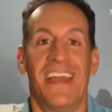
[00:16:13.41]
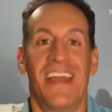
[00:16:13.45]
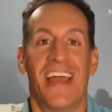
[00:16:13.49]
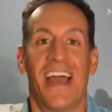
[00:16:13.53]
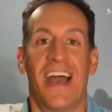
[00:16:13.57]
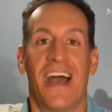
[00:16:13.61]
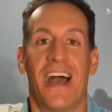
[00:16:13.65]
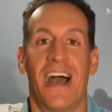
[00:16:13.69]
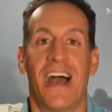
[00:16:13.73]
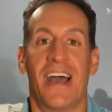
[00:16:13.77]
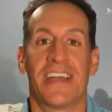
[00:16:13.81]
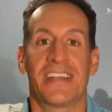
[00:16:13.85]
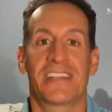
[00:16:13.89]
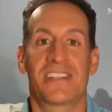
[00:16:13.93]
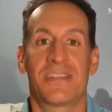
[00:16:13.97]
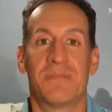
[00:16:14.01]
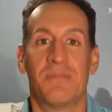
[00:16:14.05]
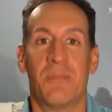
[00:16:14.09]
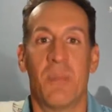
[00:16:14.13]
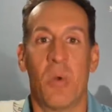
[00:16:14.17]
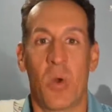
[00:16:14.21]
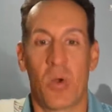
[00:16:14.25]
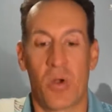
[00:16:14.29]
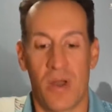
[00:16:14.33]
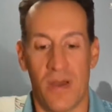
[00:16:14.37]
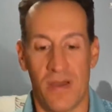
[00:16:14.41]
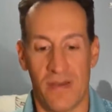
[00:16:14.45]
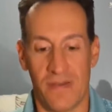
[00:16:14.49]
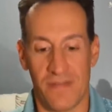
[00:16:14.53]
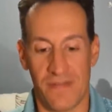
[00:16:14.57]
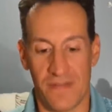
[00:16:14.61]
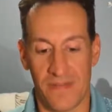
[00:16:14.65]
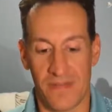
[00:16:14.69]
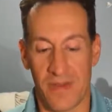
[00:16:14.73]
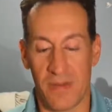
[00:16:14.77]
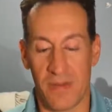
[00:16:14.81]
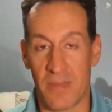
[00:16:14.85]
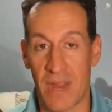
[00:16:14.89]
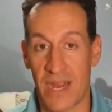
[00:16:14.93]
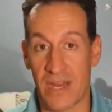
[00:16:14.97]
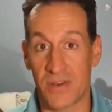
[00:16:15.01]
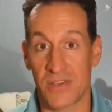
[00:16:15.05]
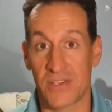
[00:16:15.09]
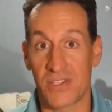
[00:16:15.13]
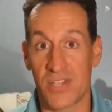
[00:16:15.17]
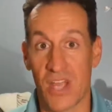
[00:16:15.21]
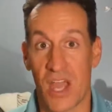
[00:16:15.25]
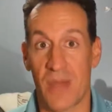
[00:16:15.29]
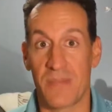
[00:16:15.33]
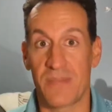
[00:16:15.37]
Uh, it's more of
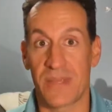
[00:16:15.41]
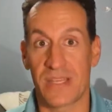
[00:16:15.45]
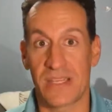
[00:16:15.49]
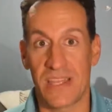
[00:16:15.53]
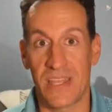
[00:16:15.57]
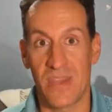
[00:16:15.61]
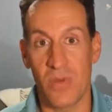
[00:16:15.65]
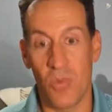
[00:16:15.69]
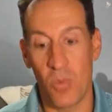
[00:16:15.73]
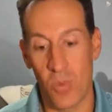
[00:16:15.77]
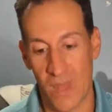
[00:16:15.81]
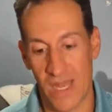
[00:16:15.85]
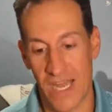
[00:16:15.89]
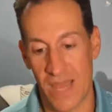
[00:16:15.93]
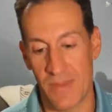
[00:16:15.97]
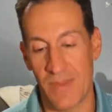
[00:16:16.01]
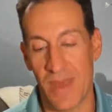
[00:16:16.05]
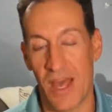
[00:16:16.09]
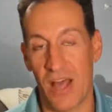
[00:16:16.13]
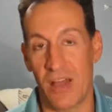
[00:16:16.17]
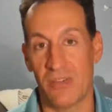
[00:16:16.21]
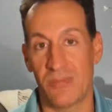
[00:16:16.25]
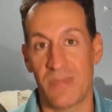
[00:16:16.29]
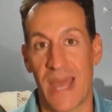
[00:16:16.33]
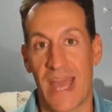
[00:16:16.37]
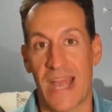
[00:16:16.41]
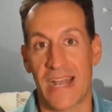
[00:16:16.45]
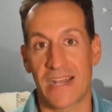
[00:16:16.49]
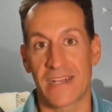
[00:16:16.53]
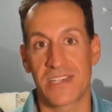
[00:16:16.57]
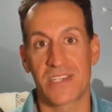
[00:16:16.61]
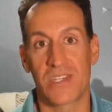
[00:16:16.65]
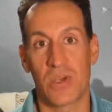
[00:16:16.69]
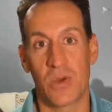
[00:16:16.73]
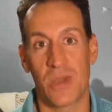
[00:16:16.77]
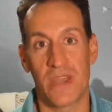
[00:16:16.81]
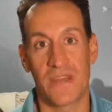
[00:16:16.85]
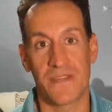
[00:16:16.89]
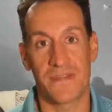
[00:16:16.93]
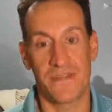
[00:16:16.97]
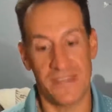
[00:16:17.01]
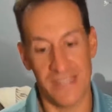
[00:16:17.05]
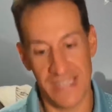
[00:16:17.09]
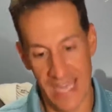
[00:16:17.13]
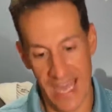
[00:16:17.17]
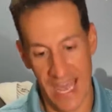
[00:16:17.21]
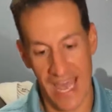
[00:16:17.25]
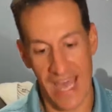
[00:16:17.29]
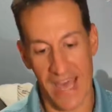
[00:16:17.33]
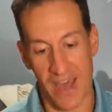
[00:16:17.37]
microscopically when I'm held back. So if
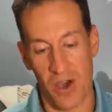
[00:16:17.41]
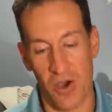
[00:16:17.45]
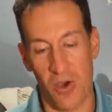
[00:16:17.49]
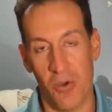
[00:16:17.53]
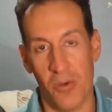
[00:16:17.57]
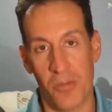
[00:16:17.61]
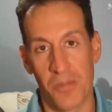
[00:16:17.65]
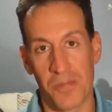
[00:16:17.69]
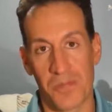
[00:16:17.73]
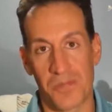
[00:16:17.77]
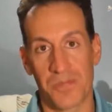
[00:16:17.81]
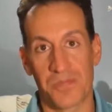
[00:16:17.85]
now,